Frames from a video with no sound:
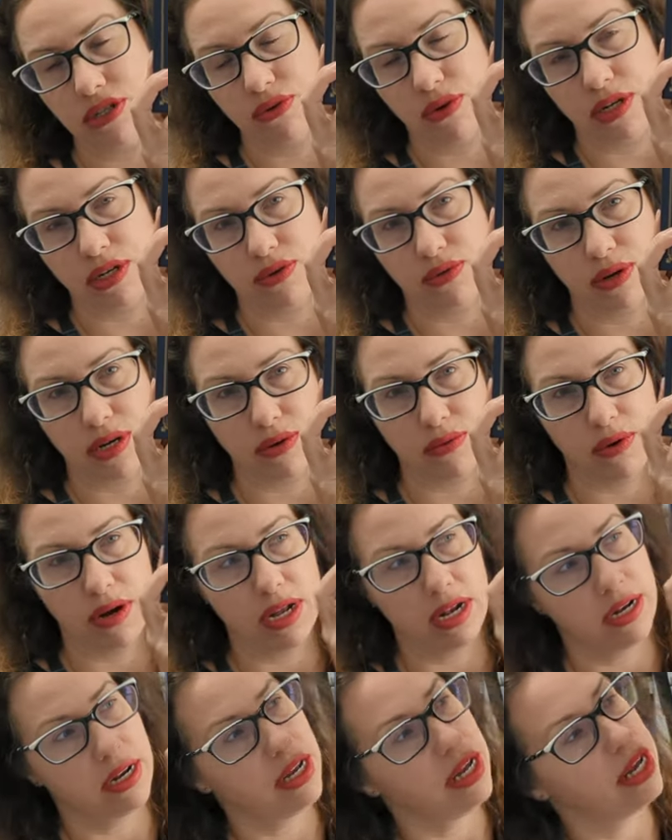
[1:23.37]

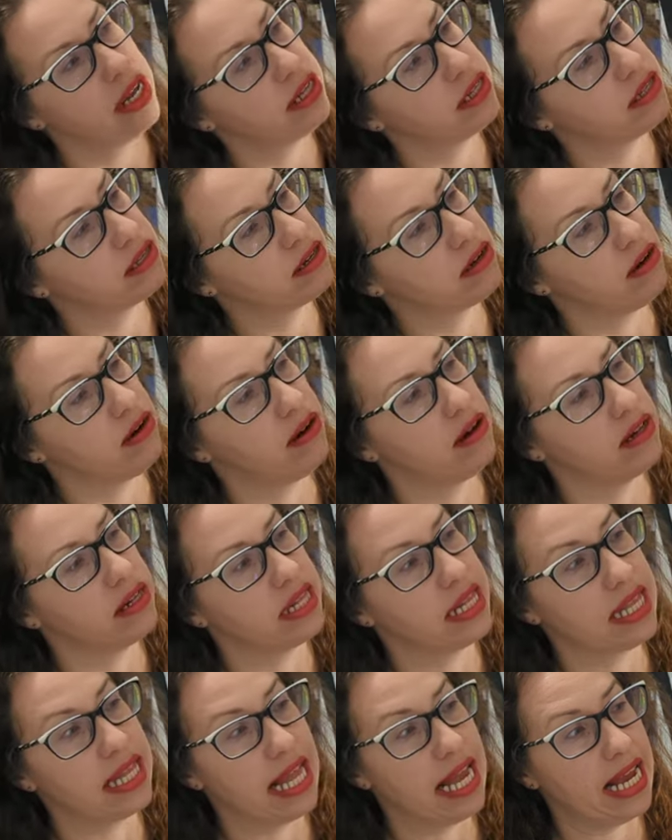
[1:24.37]
2021. It's
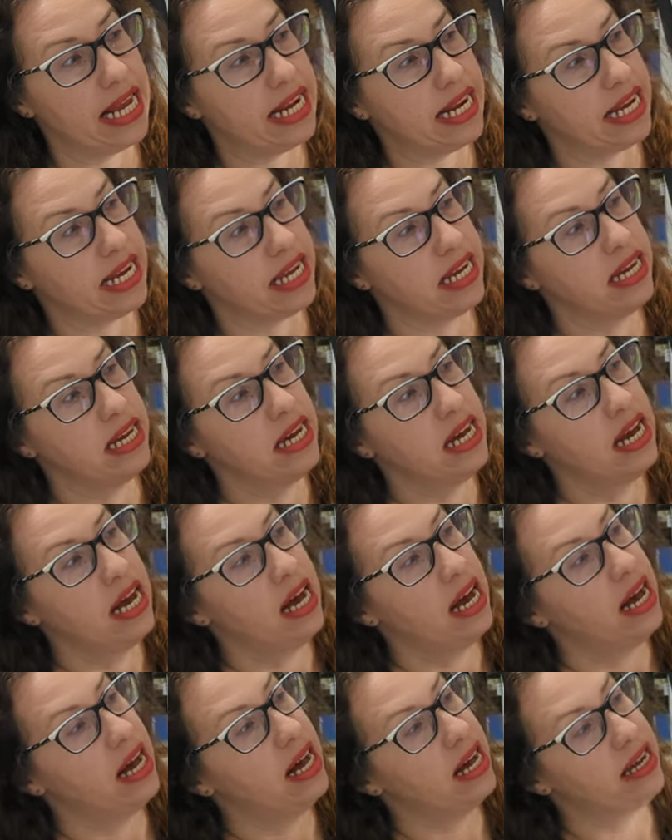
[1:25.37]
called Lady.
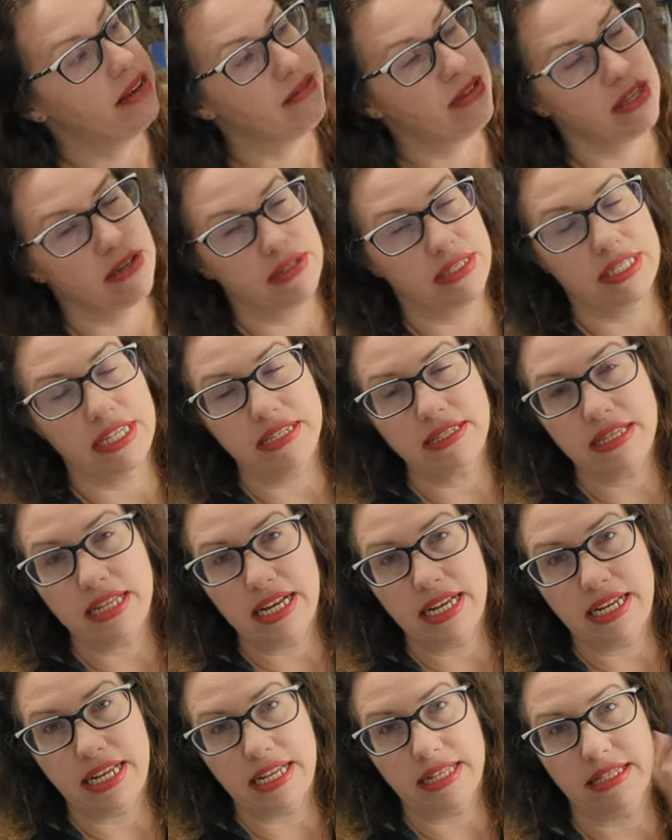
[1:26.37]
Uh, even though it says
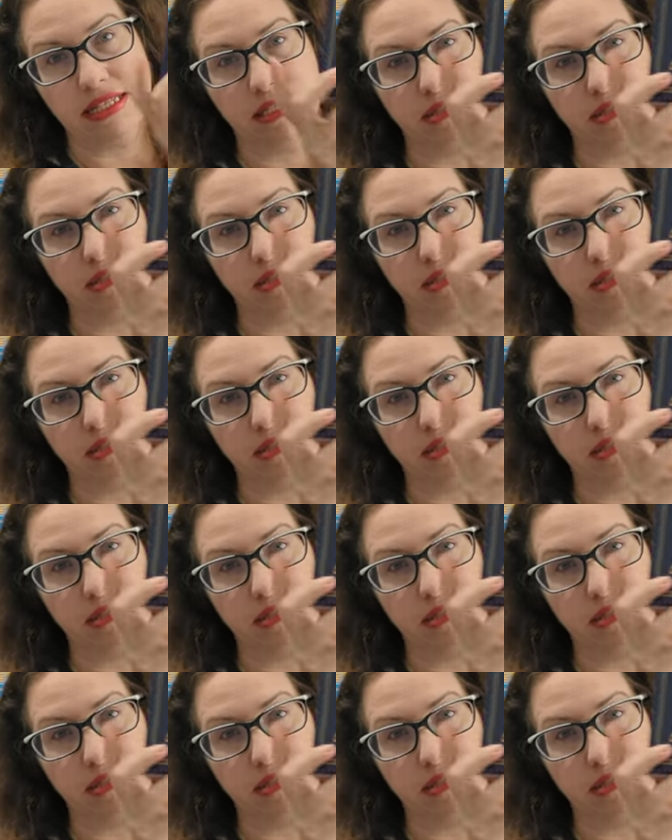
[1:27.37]
Lady and the